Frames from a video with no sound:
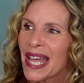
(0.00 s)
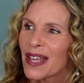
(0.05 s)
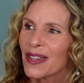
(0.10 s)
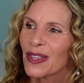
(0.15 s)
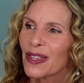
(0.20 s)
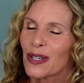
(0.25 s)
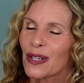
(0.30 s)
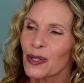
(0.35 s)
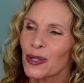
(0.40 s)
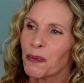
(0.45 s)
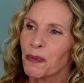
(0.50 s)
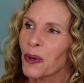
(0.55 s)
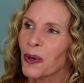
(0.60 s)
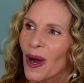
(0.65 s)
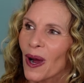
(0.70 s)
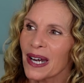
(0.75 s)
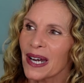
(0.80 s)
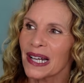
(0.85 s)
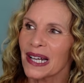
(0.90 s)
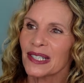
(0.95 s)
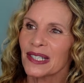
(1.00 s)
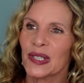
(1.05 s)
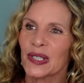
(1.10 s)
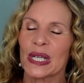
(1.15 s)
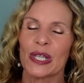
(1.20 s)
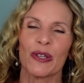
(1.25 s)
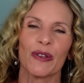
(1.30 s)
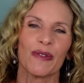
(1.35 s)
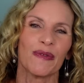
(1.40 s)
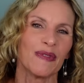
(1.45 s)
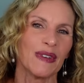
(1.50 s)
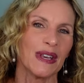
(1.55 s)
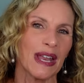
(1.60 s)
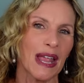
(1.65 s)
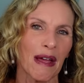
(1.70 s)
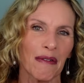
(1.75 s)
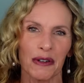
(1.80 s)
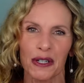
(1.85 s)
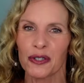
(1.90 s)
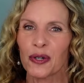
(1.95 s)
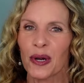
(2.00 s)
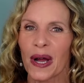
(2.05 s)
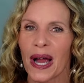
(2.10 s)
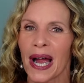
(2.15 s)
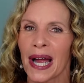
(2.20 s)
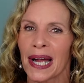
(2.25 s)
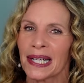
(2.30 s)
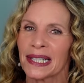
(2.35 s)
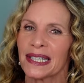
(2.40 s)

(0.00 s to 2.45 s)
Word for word: Those products that you've never tried,